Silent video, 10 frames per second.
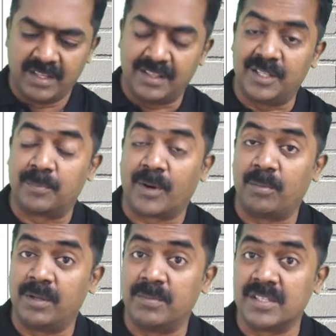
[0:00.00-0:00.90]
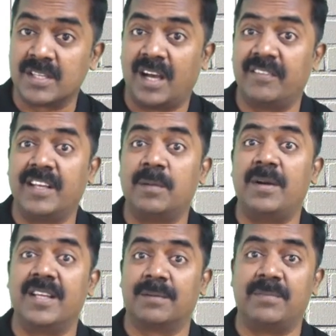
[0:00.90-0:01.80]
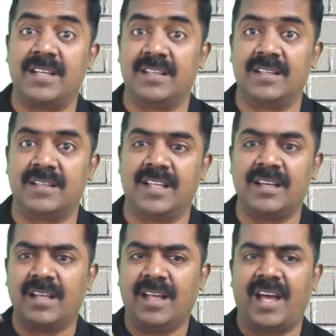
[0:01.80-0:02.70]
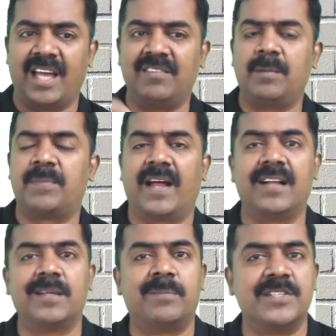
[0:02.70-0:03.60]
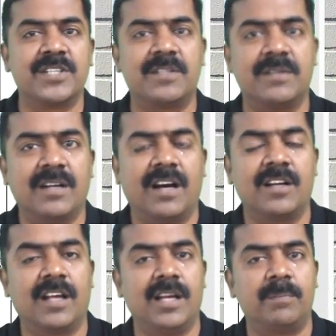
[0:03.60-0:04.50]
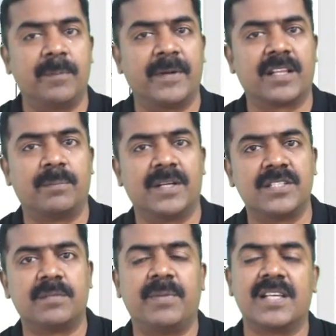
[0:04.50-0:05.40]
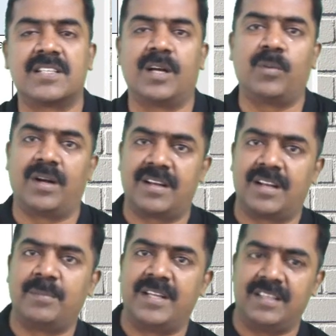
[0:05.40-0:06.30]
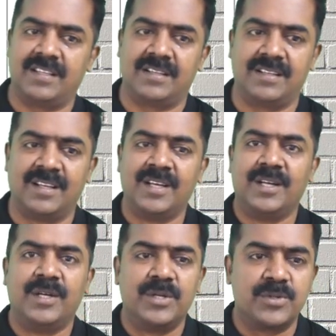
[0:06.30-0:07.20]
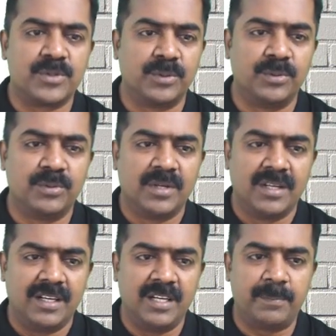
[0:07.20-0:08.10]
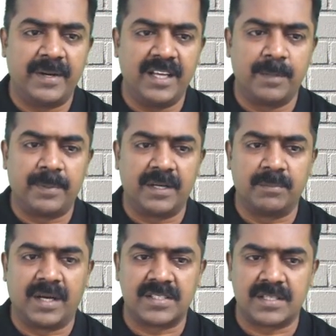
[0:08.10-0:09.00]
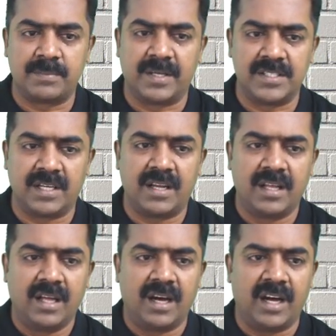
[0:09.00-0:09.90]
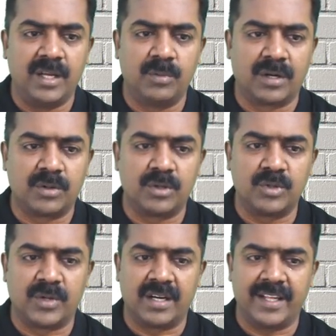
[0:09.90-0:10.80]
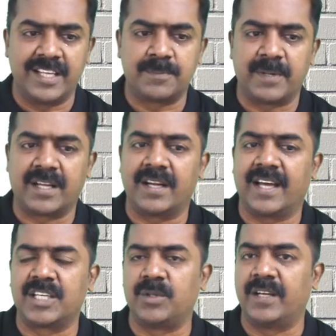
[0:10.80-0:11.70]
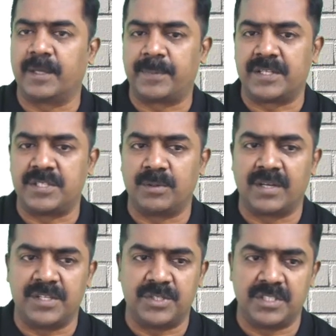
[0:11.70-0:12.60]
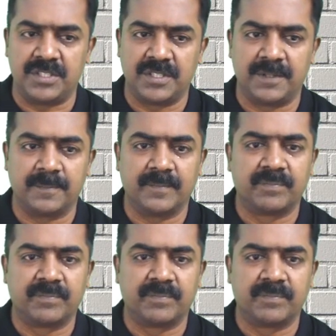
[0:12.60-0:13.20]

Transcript: The problem is availability of material. Then I will plan the budget, or I will prepare the budget based on what? Raw material. So depending upon master budget, I work out what? Expected actual capacity utilization.